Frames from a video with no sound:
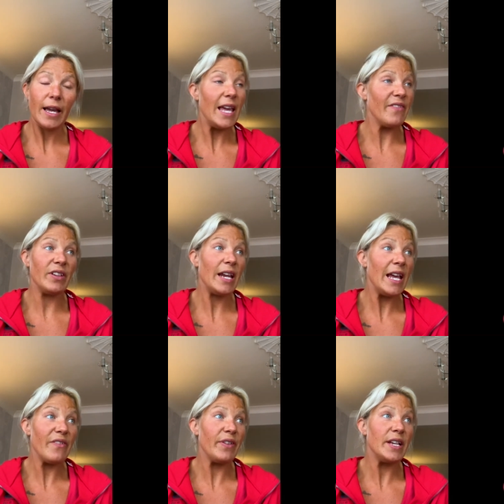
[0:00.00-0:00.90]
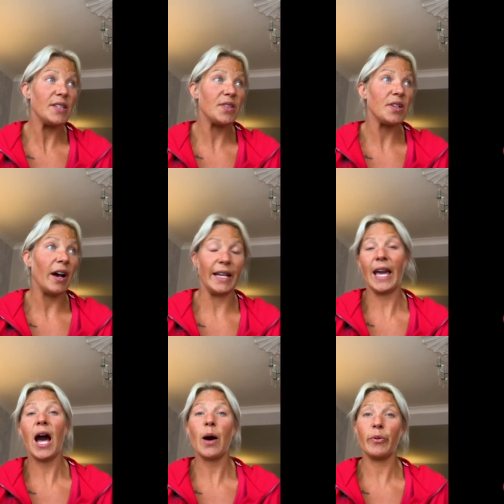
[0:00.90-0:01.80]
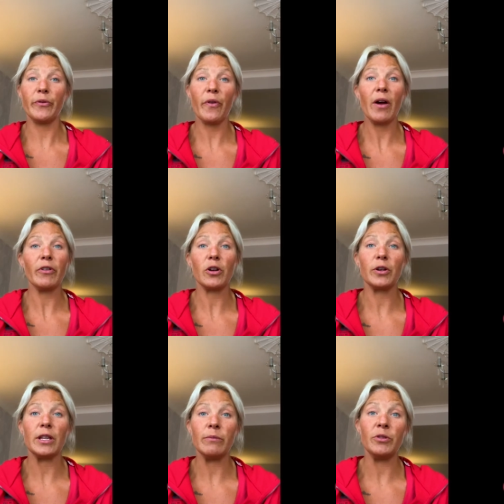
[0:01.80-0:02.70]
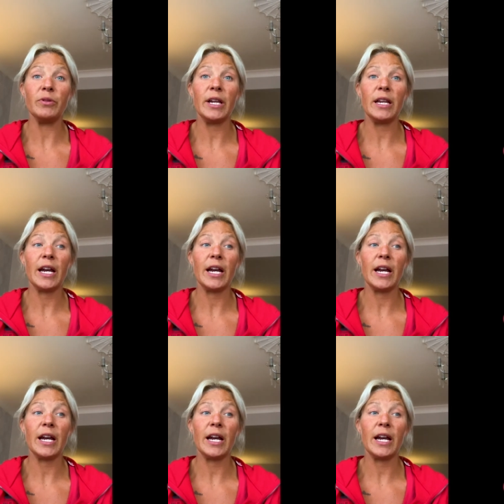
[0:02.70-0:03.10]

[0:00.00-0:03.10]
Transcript: even if it's I get up at 5 o'clock in the morning